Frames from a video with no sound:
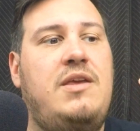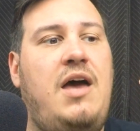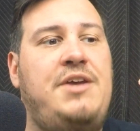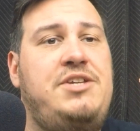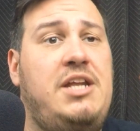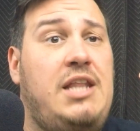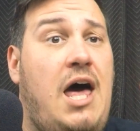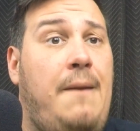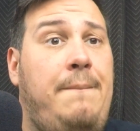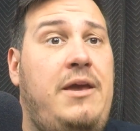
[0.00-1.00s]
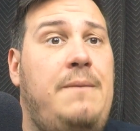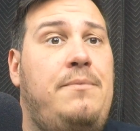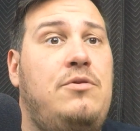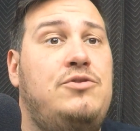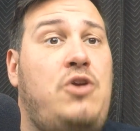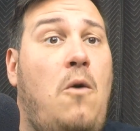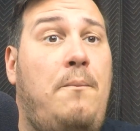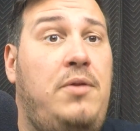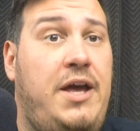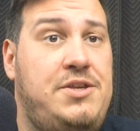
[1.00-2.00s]
I've seen a lot of people don't
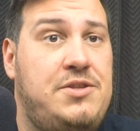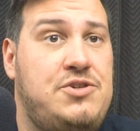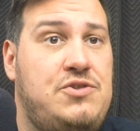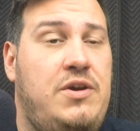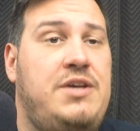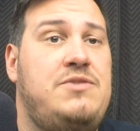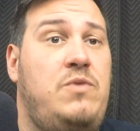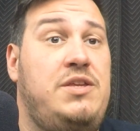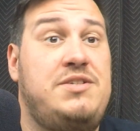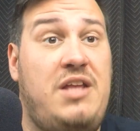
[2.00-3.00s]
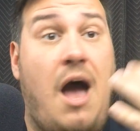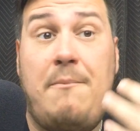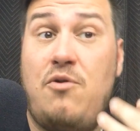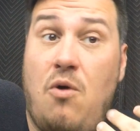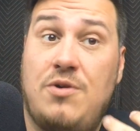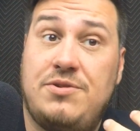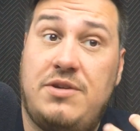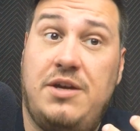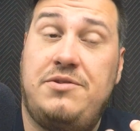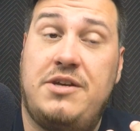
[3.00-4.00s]
play to the strengths and weaknesses, and I'm also
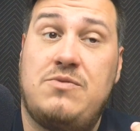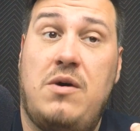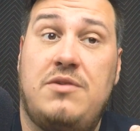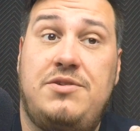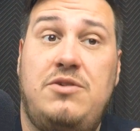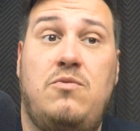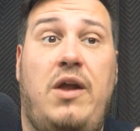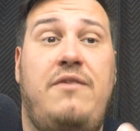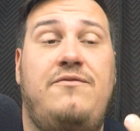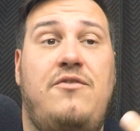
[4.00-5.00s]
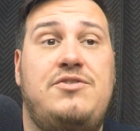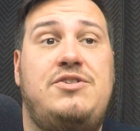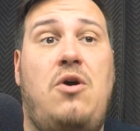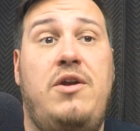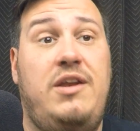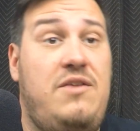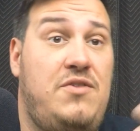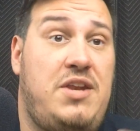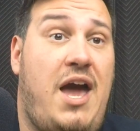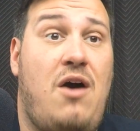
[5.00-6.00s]
guilty as well too. When I first started, and
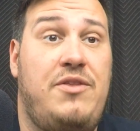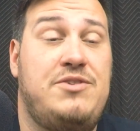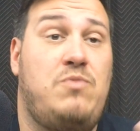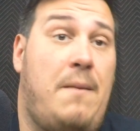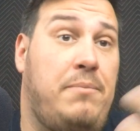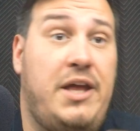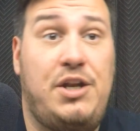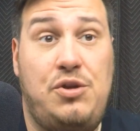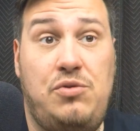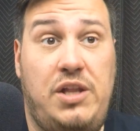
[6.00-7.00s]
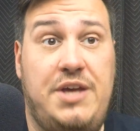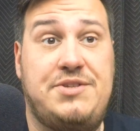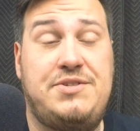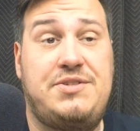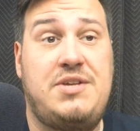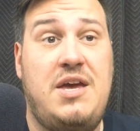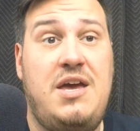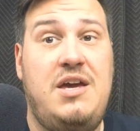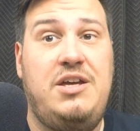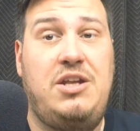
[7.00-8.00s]
even now, when I'm playing new lists,
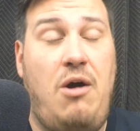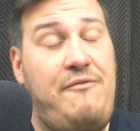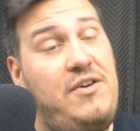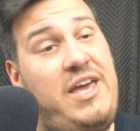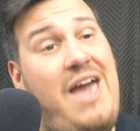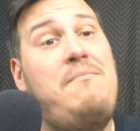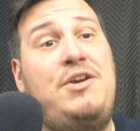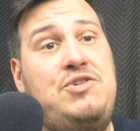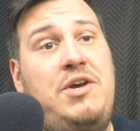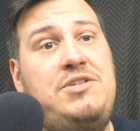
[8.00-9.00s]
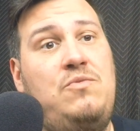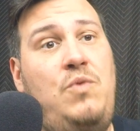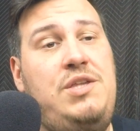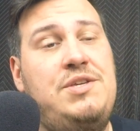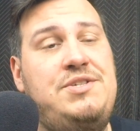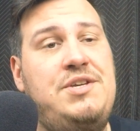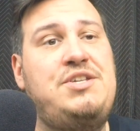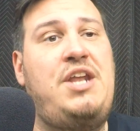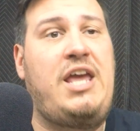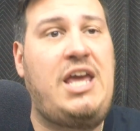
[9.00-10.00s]
you know, I forget my strengths and weaknesses,
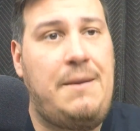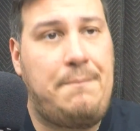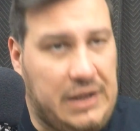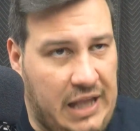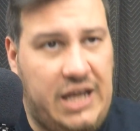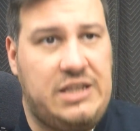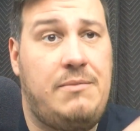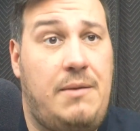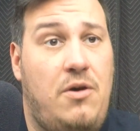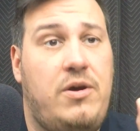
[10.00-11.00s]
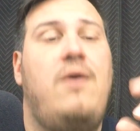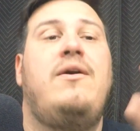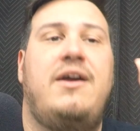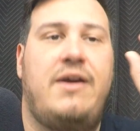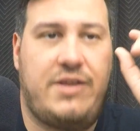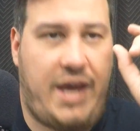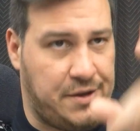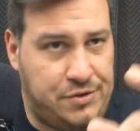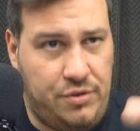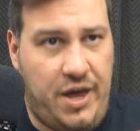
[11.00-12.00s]
and I keep playing them. I'm okay, I
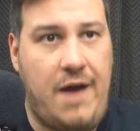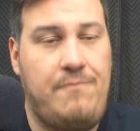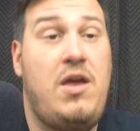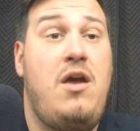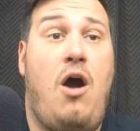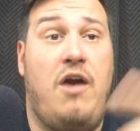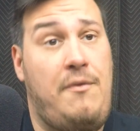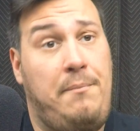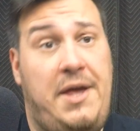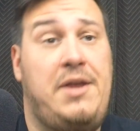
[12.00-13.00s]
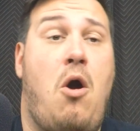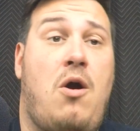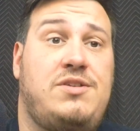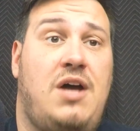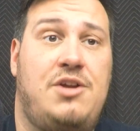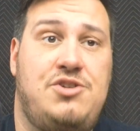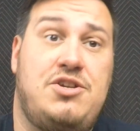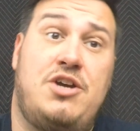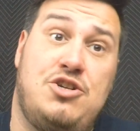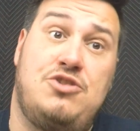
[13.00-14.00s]
can't do that. All right, if I'm playing arc dodges,
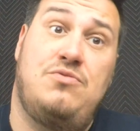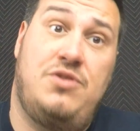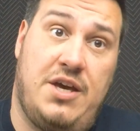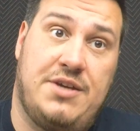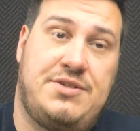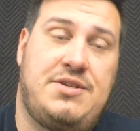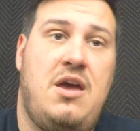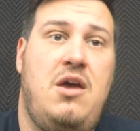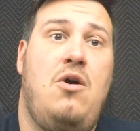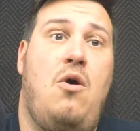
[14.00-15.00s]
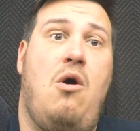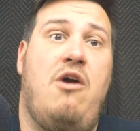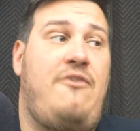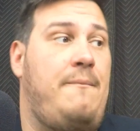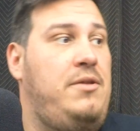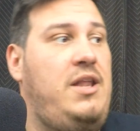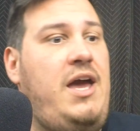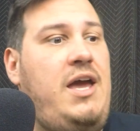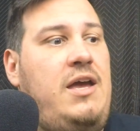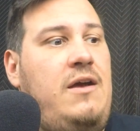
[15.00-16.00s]
I should do this. Or if I'm
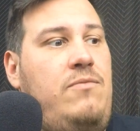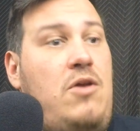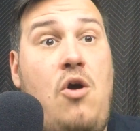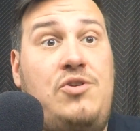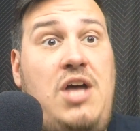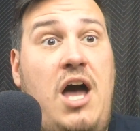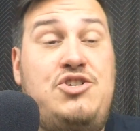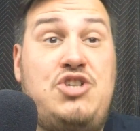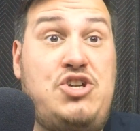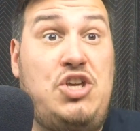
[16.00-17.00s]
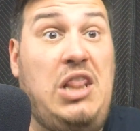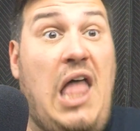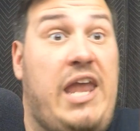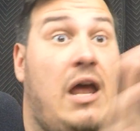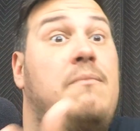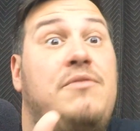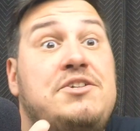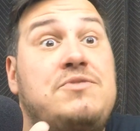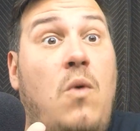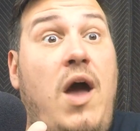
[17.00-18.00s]
playing arc dodges, I should line up
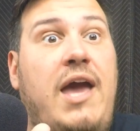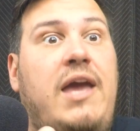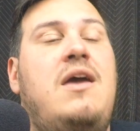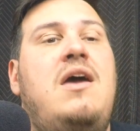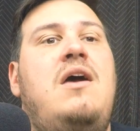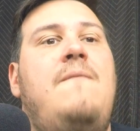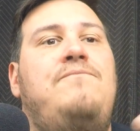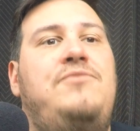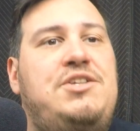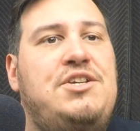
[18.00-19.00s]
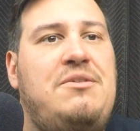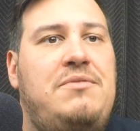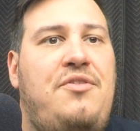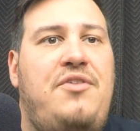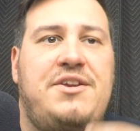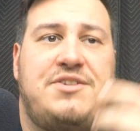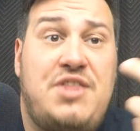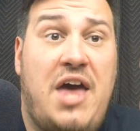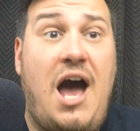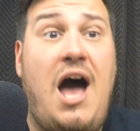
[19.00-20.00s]
this way. This is some of the things
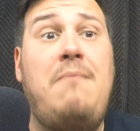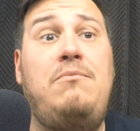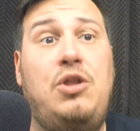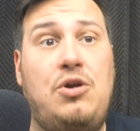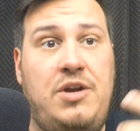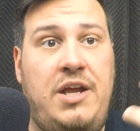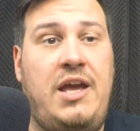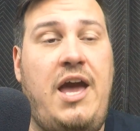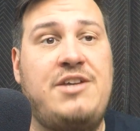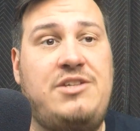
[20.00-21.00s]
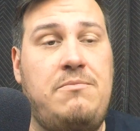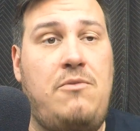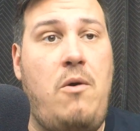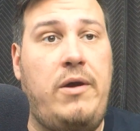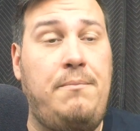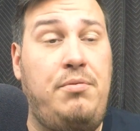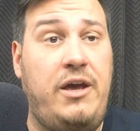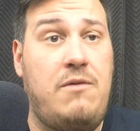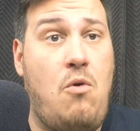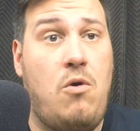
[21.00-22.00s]
that I'm learning as I'm going and
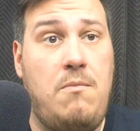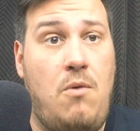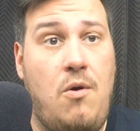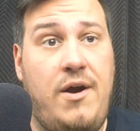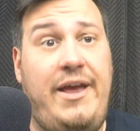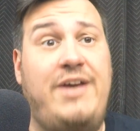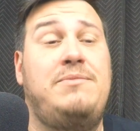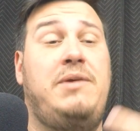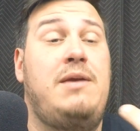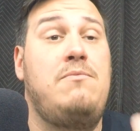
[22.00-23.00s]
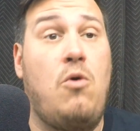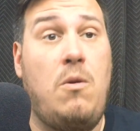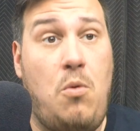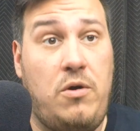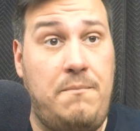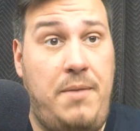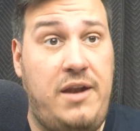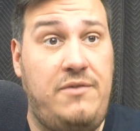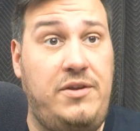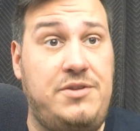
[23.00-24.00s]
playing more and more, and as I'm getting more and more
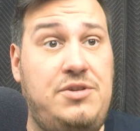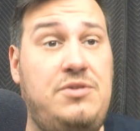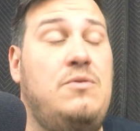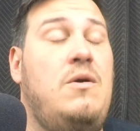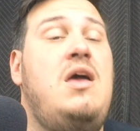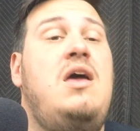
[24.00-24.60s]
competitively too.